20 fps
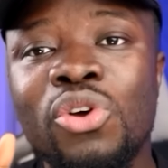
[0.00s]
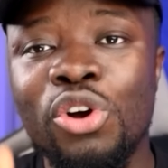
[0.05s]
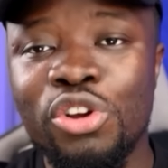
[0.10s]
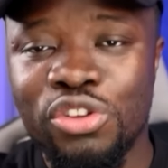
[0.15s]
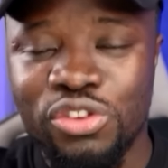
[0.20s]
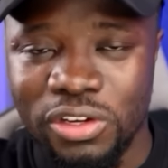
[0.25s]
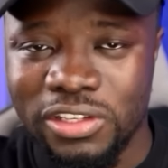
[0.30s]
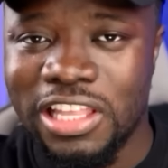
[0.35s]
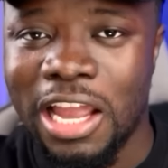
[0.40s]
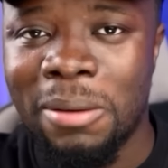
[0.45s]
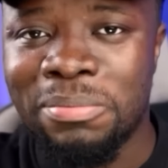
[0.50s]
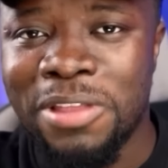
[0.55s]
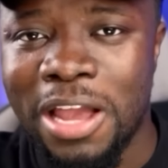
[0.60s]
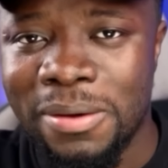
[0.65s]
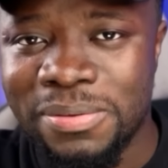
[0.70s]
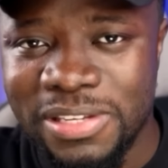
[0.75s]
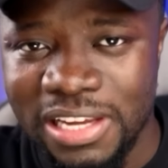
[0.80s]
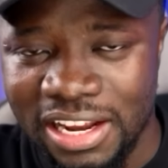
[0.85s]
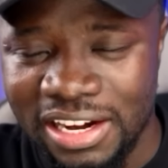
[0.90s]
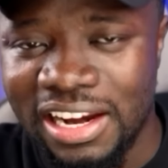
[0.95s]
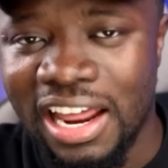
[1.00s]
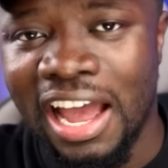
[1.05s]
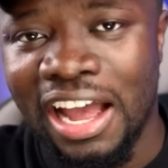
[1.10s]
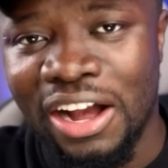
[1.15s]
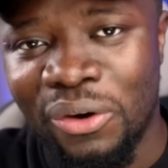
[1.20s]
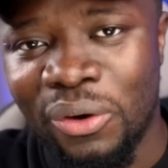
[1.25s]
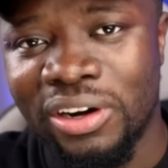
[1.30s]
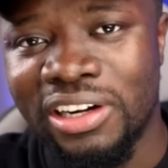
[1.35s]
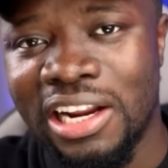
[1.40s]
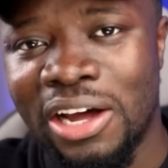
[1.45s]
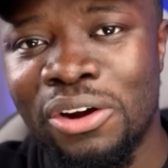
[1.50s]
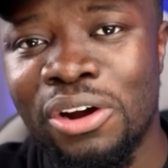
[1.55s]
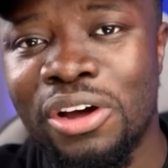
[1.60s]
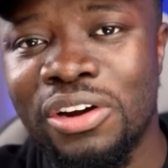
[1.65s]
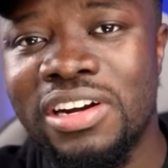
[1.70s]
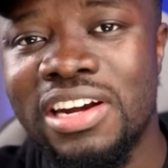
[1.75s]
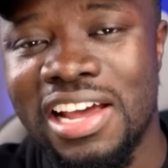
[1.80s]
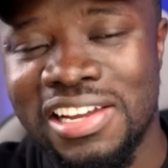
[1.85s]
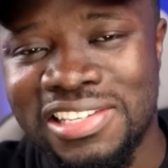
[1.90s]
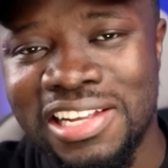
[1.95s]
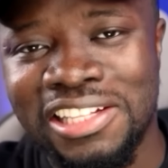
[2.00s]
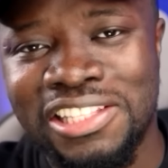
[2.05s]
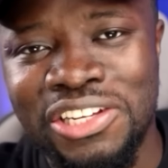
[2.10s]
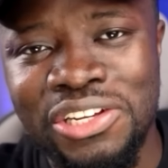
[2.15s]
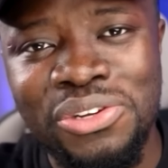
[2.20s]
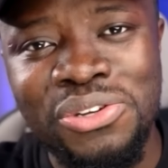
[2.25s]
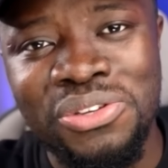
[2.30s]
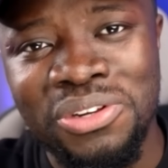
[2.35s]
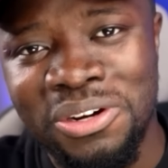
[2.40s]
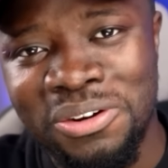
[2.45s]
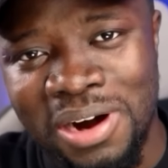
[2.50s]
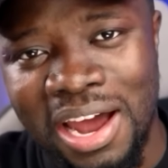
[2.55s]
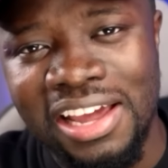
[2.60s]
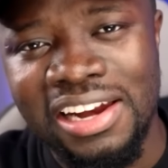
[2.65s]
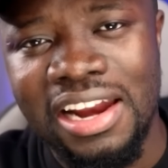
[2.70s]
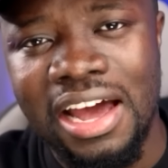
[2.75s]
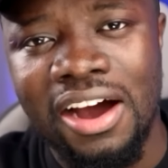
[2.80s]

Two new tap sender. Kwa download and I start using right